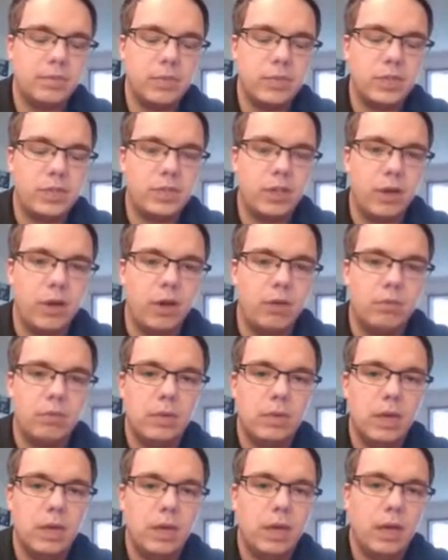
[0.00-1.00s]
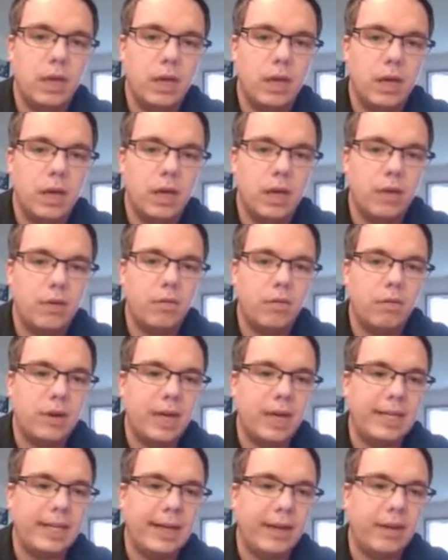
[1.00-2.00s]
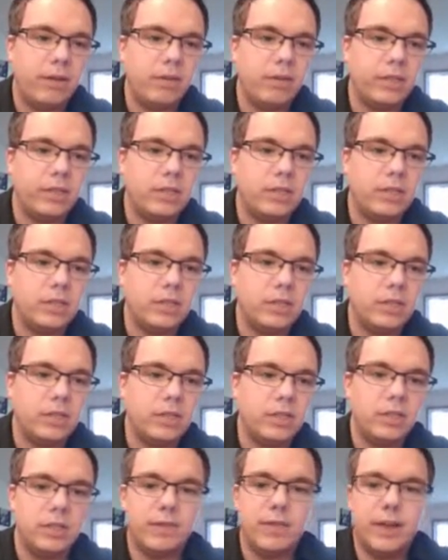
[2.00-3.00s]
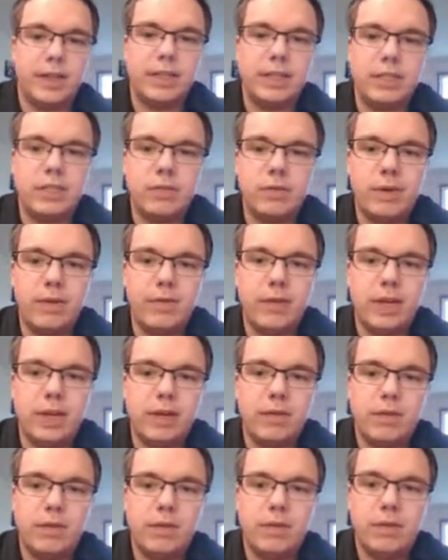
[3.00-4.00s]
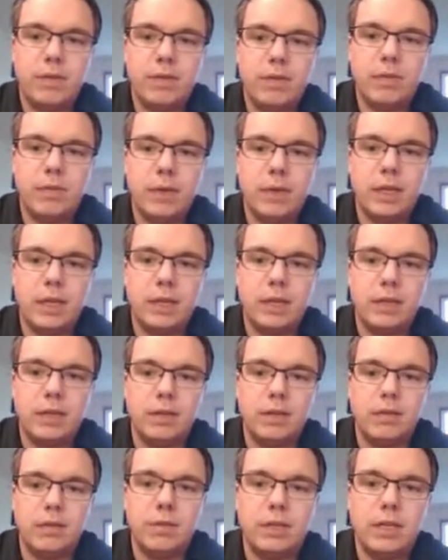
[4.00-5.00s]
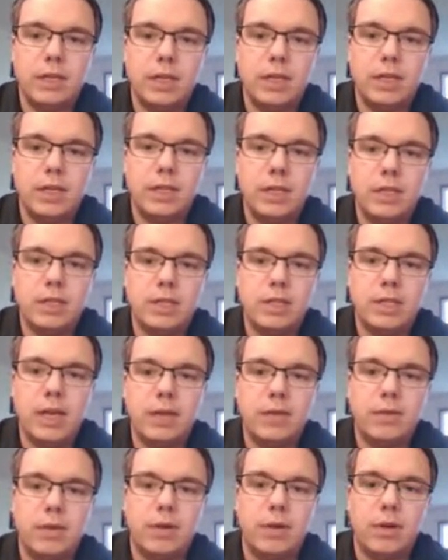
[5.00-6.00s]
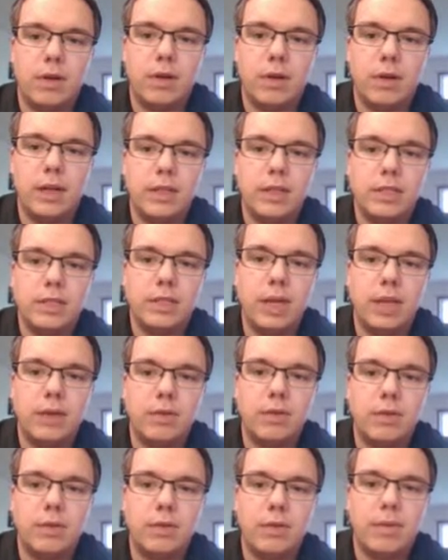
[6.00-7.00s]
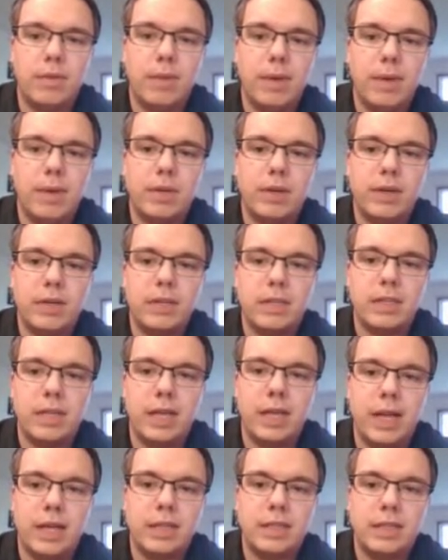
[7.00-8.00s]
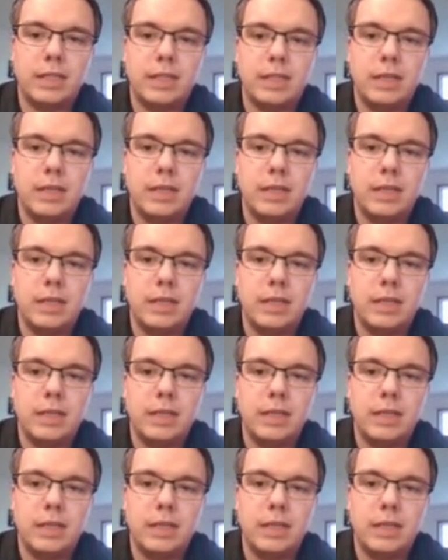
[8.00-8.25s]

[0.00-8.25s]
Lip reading: So right now, this is to find the derivative, we can use the chain rule. And the chain rule, remember, says